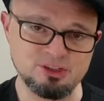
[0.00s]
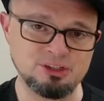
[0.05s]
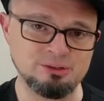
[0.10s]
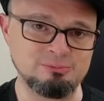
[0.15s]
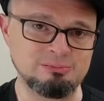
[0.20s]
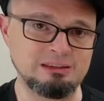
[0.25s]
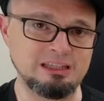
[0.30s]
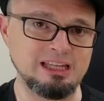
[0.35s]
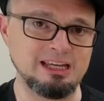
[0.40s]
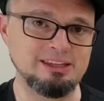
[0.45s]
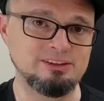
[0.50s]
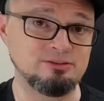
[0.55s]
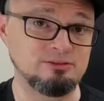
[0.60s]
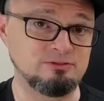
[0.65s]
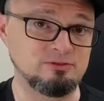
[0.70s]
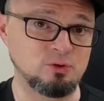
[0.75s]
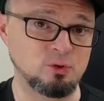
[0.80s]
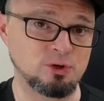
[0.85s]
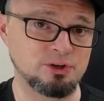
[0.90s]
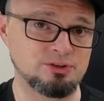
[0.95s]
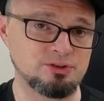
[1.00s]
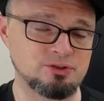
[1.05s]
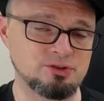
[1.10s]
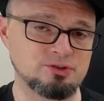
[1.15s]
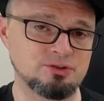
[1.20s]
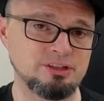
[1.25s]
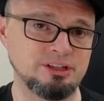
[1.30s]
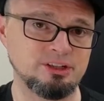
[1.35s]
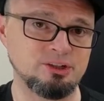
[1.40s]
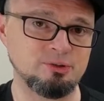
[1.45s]
to play the fourth
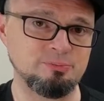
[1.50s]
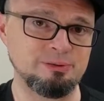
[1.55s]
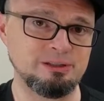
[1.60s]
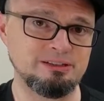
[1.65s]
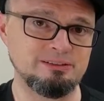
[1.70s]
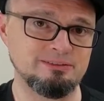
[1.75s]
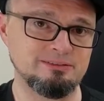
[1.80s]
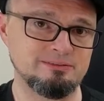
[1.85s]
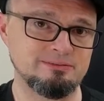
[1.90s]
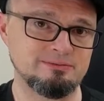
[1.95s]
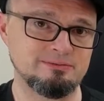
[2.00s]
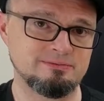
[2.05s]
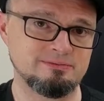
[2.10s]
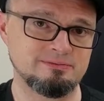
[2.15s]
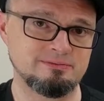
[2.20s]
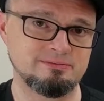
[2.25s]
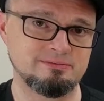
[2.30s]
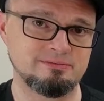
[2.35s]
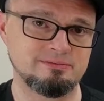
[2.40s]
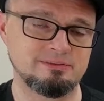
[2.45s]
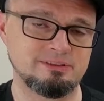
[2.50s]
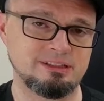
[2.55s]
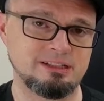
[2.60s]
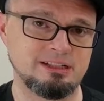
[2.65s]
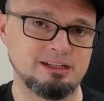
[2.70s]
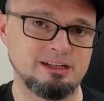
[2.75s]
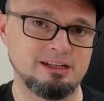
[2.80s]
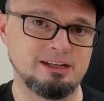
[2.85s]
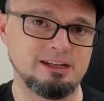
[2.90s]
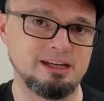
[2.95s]
string open,
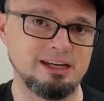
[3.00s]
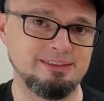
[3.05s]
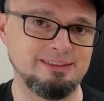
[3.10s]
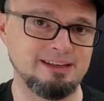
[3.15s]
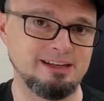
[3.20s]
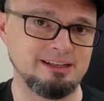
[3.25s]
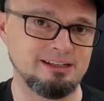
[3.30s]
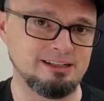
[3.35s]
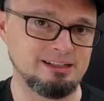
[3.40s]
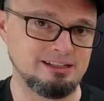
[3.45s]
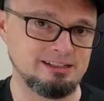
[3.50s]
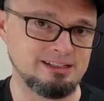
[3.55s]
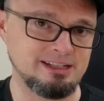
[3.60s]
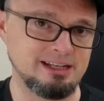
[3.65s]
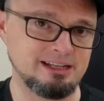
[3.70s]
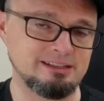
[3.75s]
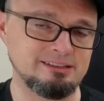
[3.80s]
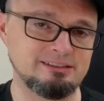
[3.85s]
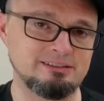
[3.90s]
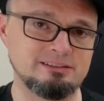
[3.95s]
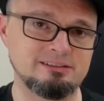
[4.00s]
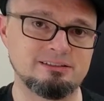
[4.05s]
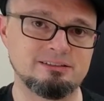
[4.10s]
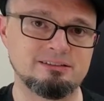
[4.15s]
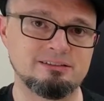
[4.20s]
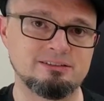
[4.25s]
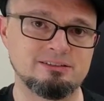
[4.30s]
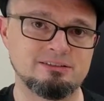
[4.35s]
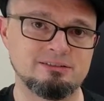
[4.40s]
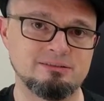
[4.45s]
and then index,
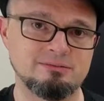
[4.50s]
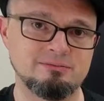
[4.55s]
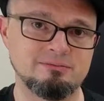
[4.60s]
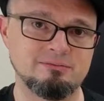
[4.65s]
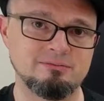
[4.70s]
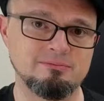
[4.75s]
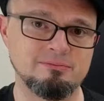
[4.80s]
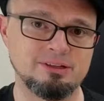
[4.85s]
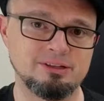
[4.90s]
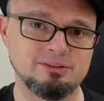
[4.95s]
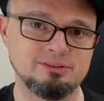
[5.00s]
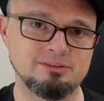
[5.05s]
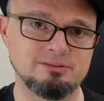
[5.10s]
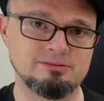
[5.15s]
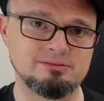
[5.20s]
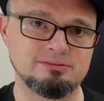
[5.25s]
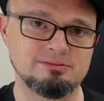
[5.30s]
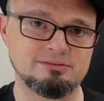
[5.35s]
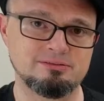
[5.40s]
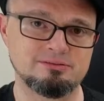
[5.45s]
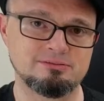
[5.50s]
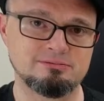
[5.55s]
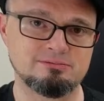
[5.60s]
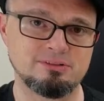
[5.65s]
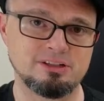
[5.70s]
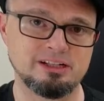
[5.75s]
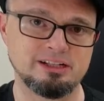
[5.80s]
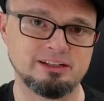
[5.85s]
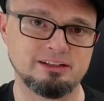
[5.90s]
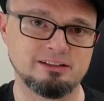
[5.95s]
middle,
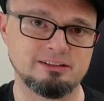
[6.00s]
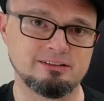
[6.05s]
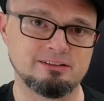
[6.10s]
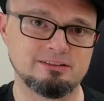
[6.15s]
ring.